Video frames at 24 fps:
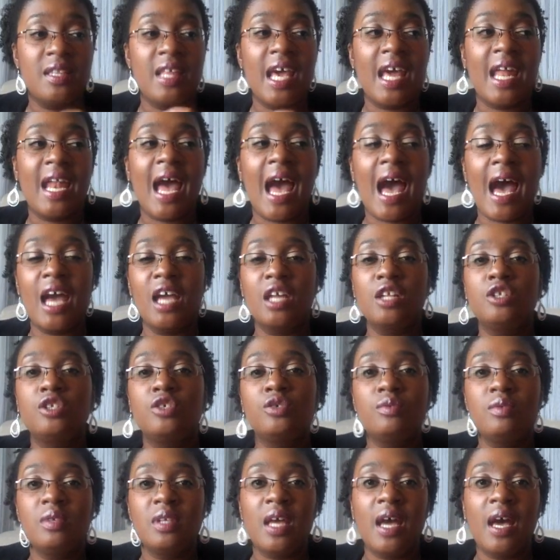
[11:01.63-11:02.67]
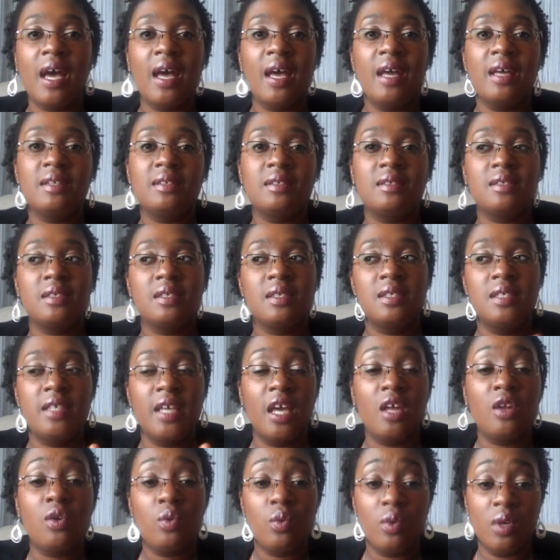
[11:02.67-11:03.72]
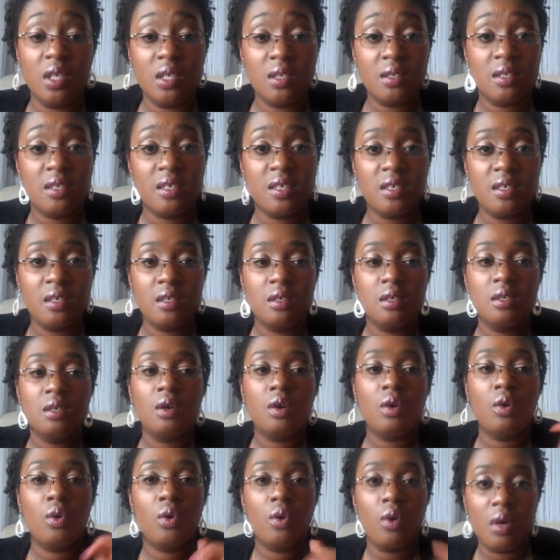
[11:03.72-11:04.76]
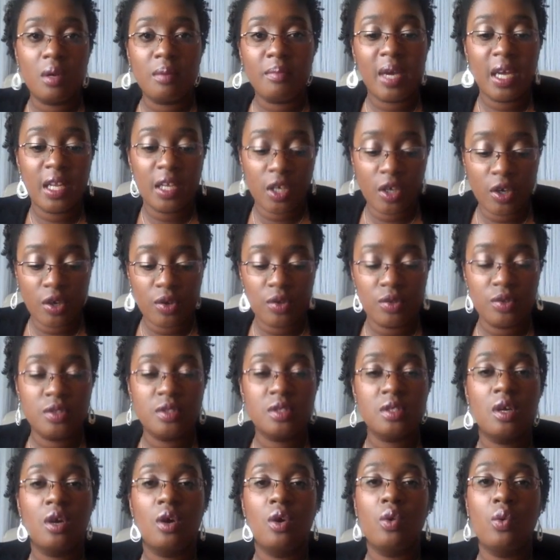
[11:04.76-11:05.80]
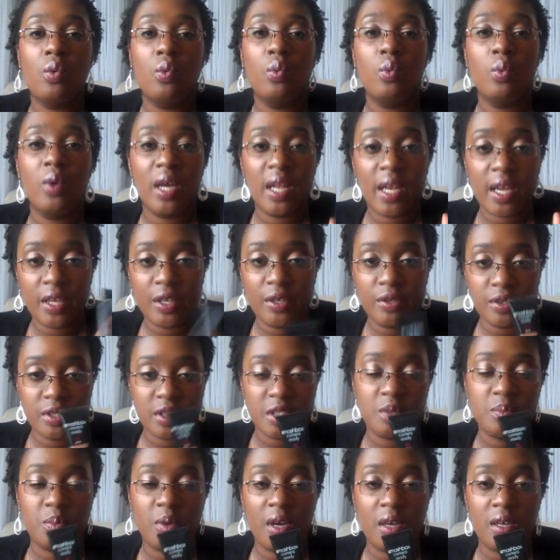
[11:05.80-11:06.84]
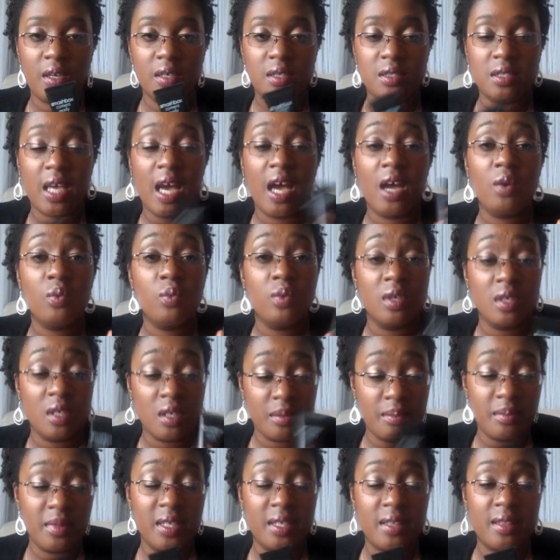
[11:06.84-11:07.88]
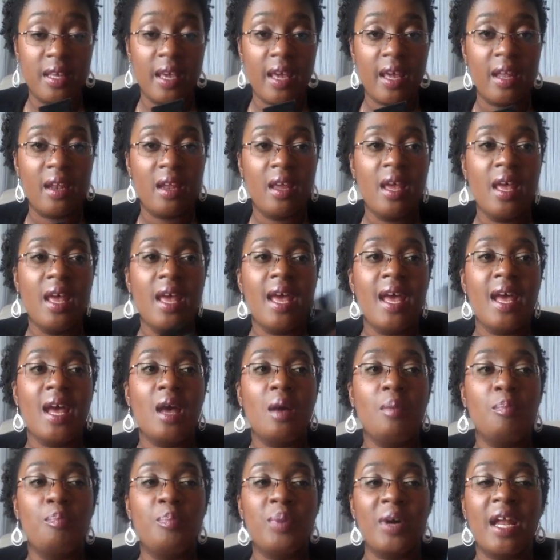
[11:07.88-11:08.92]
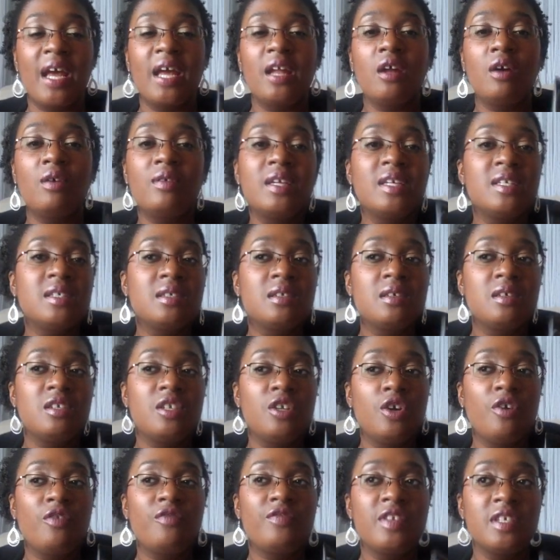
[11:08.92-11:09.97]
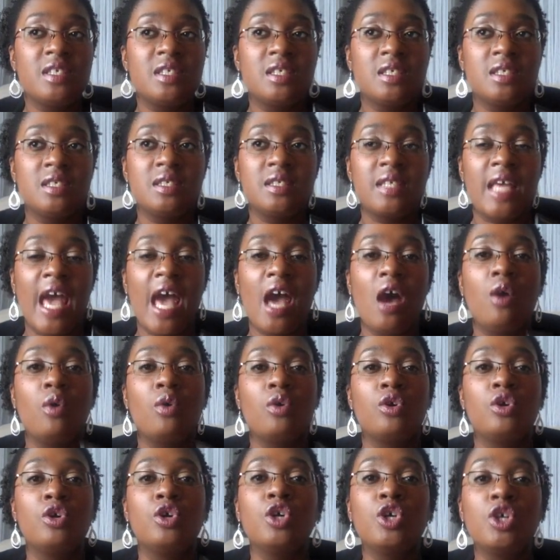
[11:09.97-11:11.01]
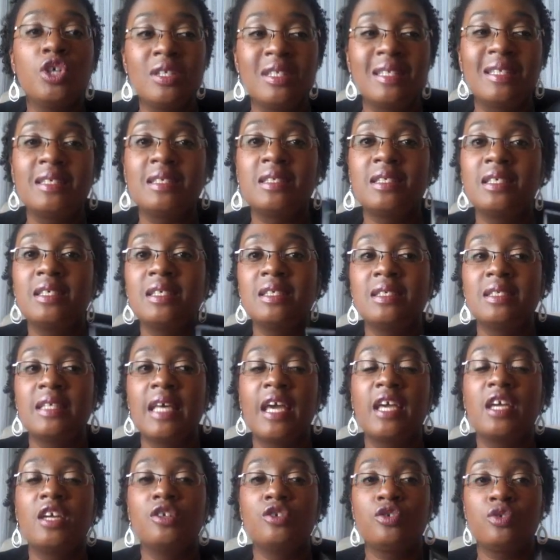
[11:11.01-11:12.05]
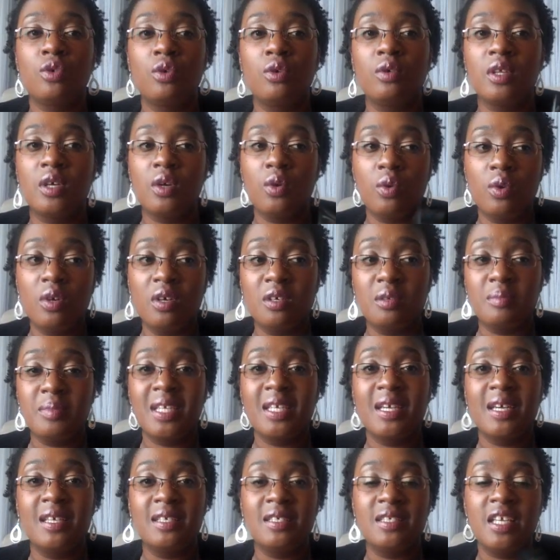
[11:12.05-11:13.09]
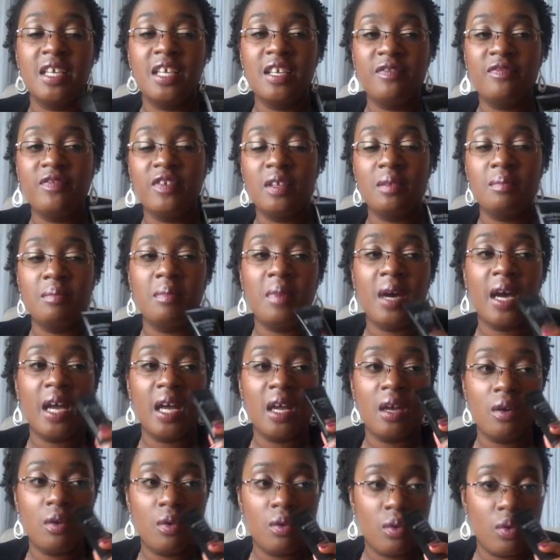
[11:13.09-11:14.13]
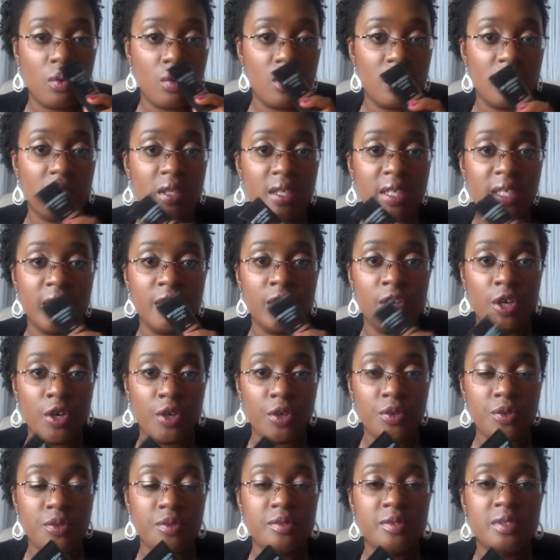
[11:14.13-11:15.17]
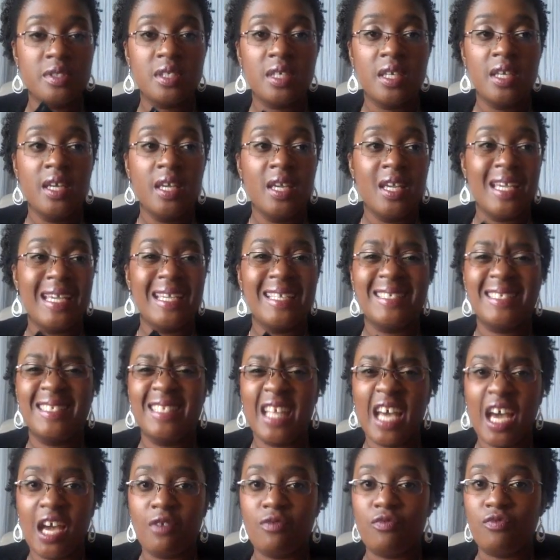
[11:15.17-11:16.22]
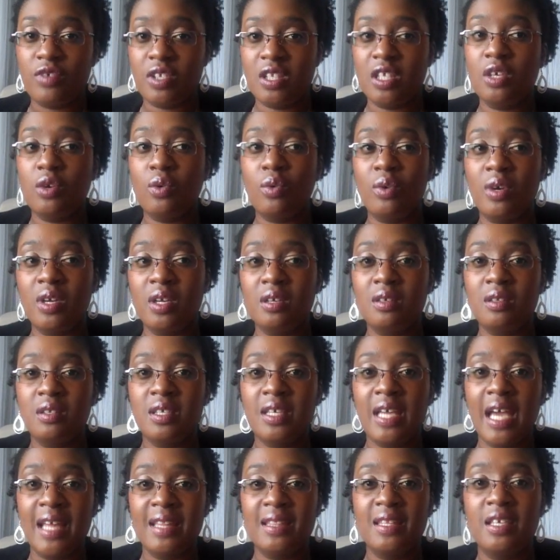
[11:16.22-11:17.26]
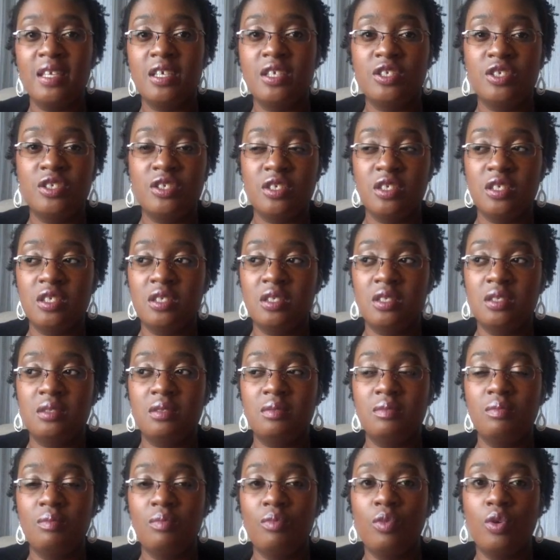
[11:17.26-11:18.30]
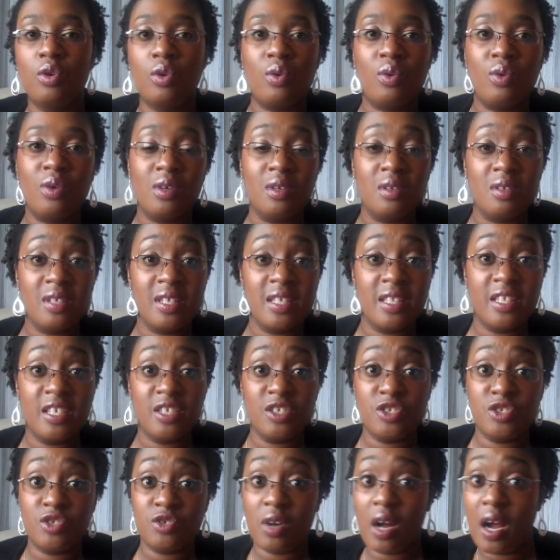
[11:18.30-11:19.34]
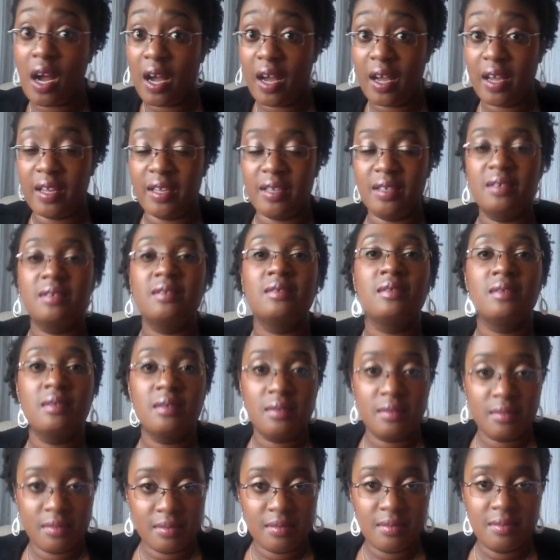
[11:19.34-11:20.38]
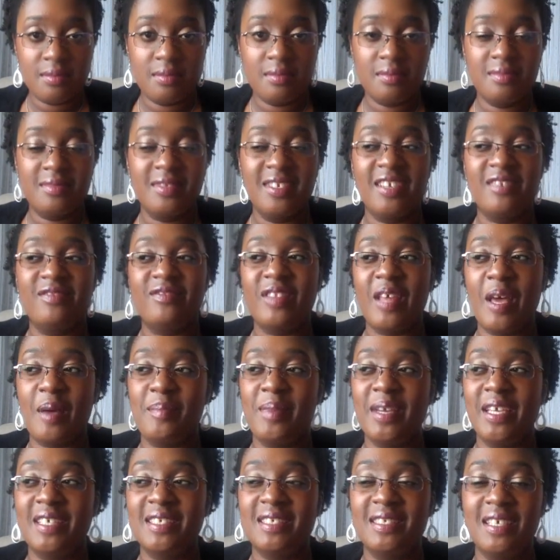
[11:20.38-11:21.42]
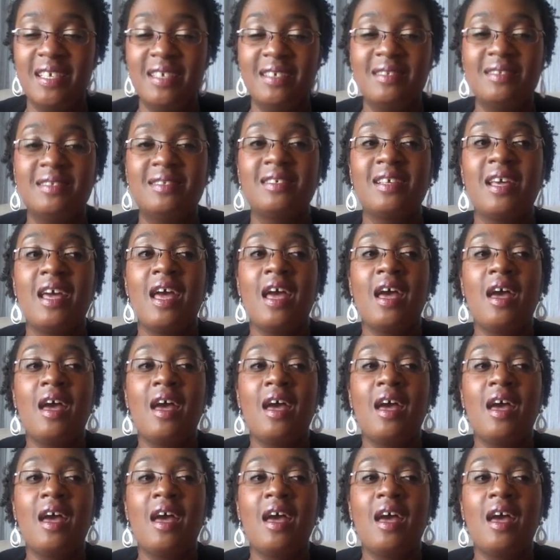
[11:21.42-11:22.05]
that I do not get oily on my nose when I use this product. I will admit that. But I don't necessarily know if this is how good this is at controlling oil, because even my oily nose is not really oily. I think it's just more oily than dry, if that makes sense.